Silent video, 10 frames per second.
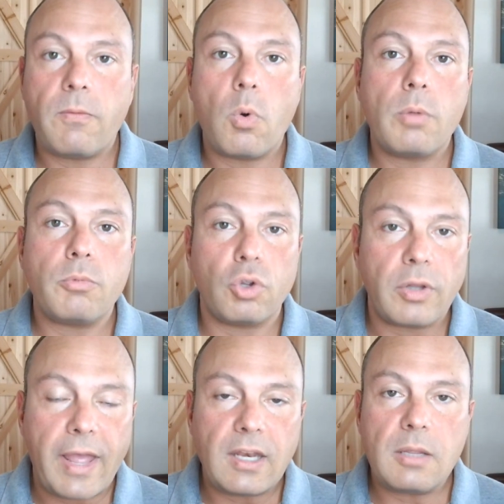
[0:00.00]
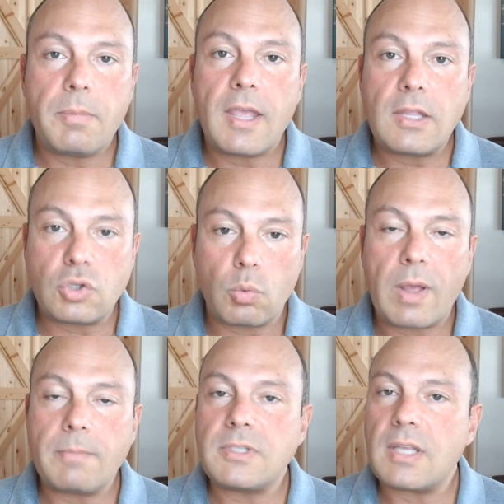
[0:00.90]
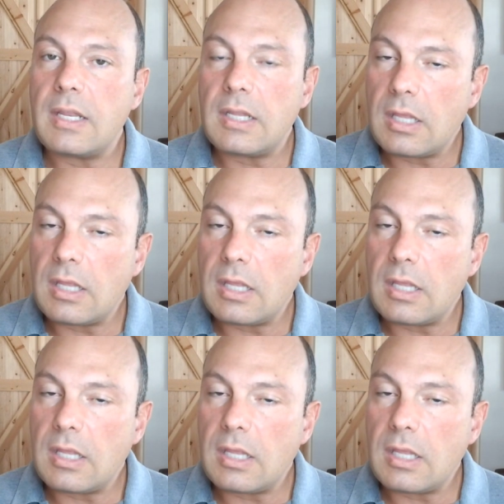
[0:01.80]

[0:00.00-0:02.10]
form, your landing page, your website.